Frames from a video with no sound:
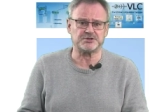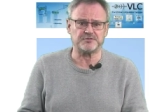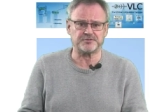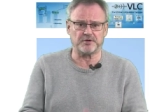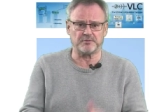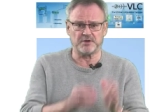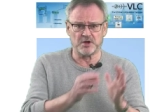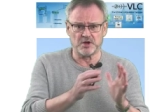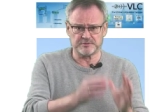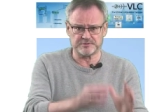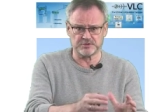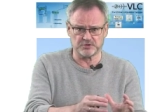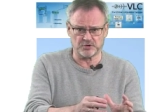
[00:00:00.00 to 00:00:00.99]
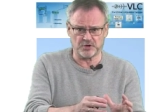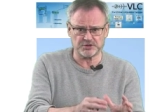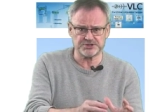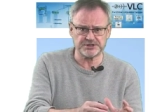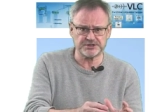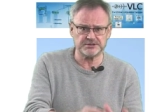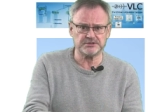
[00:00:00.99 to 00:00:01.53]
from
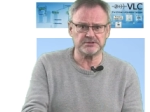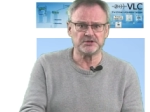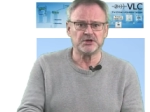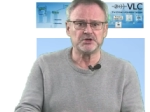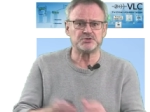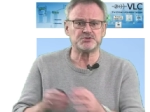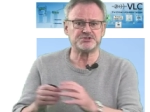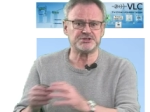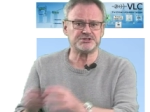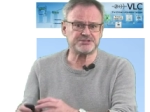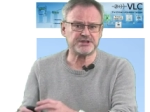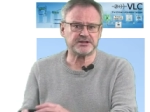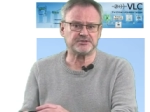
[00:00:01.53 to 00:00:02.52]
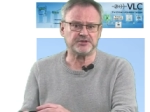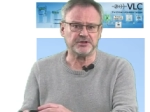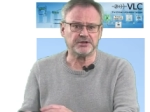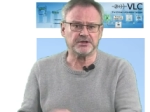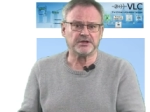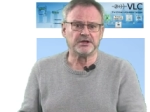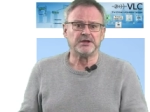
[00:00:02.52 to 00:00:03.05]
phonological to syntactic,